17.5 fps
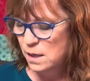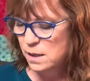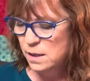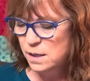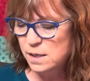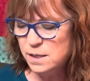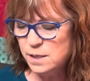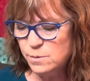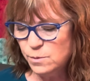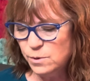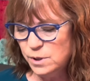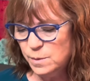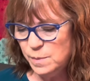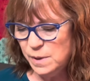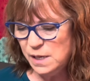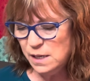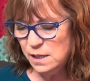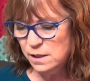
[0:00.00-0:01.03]
this would
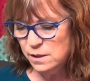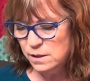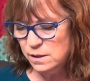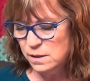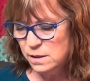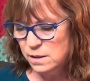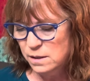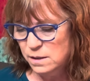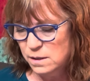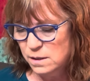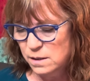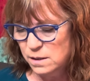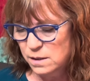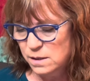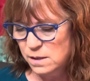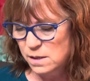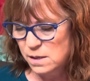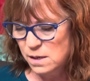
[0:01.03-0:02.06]
be a good,
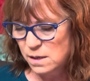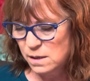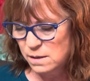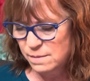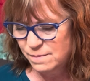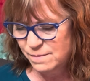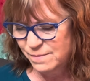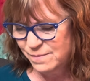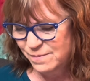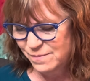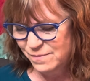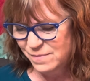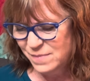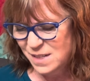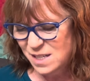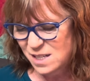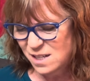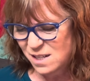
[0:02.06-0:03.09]
uh,
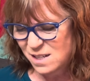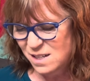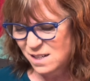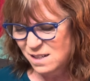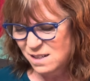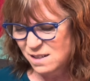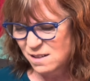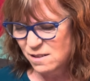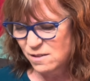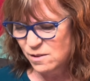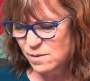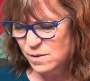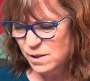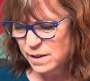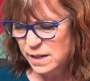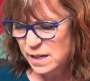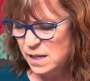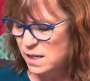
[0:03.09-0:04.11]
my stitching doesn't look
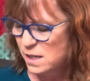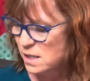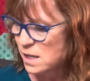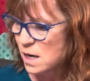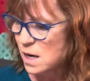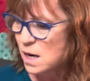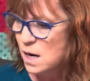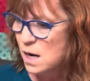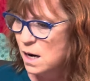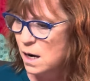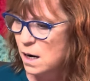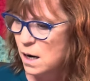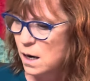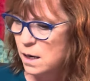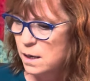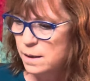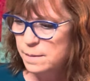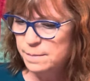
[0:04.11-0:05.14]
very neat.
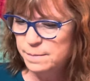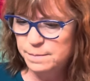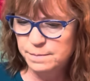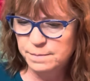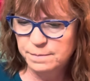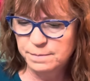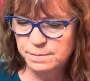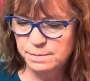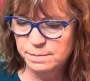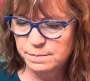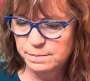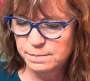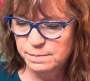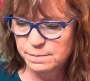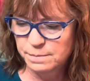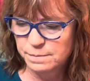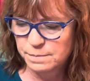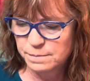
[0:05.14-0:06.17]
Um,
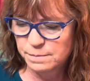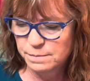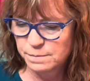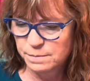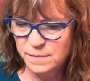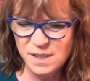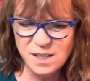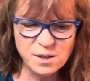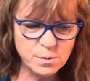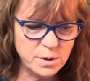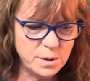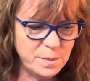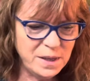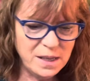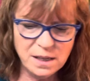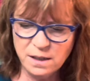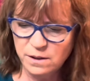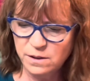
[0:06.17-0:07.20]
this would
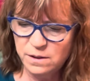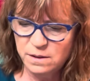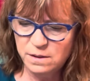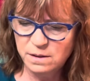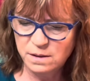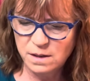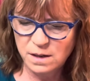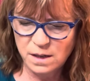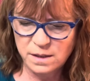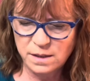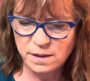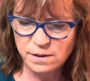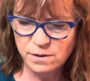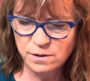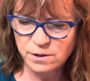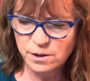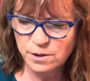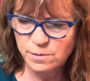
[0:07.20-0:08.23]
be a good,
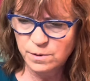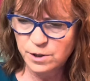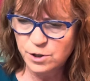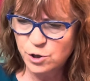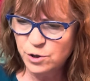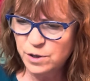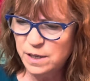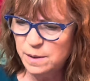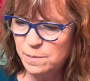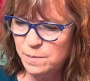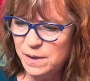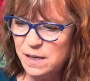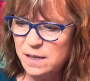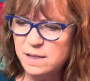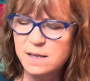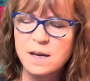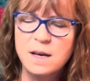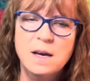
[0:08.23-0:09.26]
another good retreat
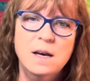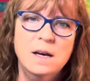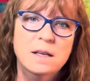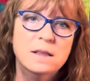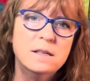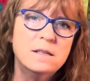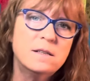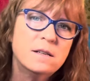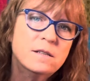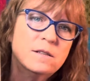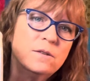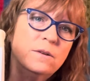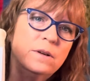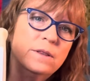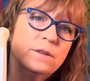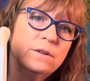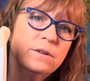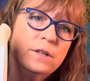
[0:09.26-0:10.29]
piece. This is
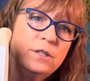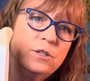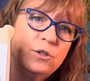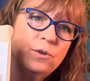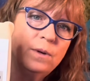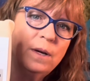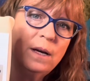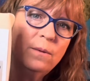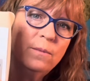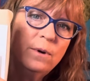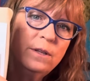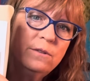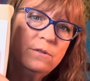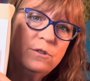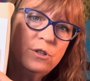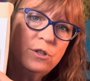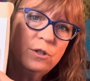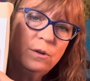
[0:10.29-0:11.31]
on 32 count
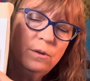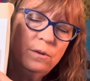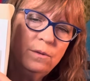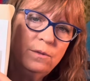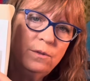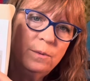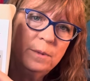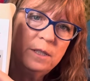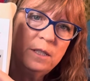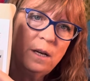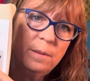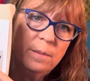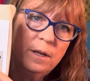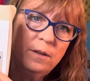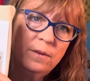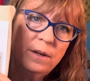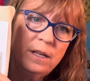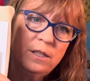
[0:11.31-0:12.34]
weathered stone from
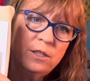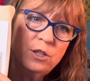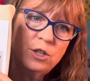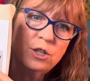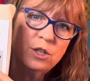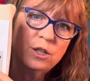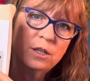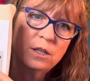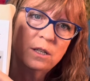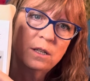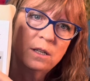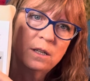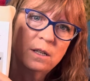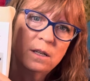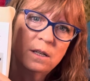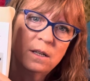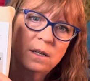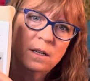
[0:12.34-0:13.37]
Atomic Ranch.
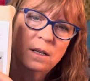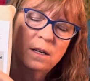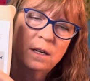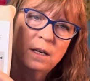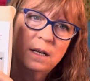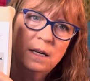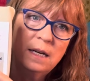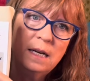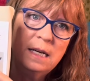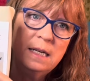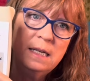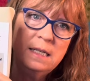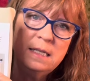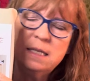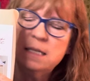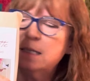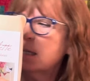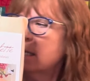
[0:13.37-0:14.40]
And it's